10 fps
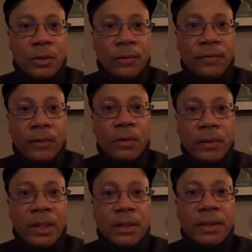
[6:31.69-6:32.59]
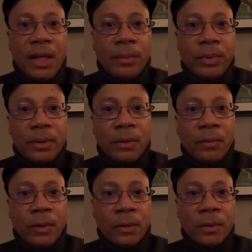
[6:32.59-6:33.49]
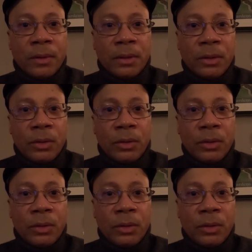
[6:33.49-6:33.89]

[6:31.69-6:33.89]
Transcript: The following step was